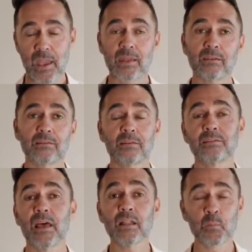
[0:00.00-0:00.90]
And to
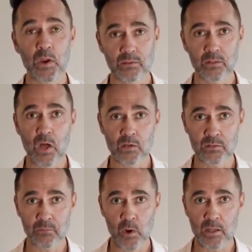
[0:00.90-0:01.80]
celebrate the
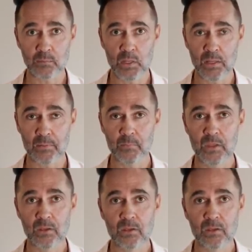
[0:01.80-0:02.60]
launch of crossplay,